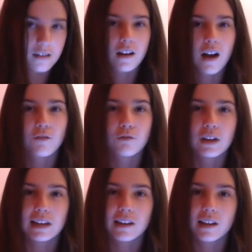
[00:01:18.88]
I
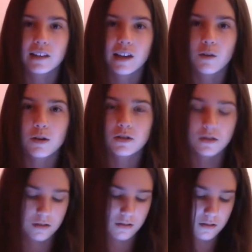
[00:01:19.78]
really like that
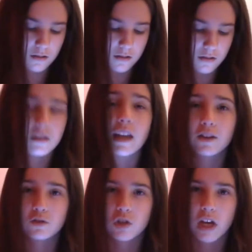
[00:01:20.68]
question.
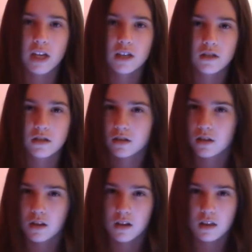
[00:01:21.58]
Thank you, Jake. It's
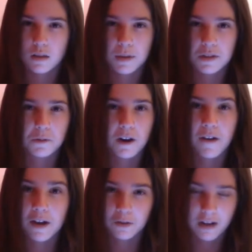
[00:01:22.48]
the best one I've
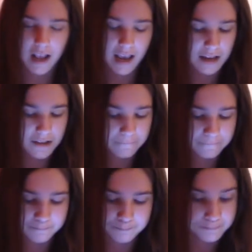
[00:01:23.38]
had all
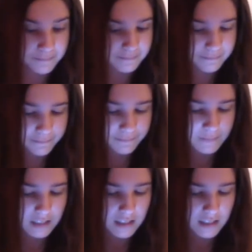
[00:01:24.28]
day.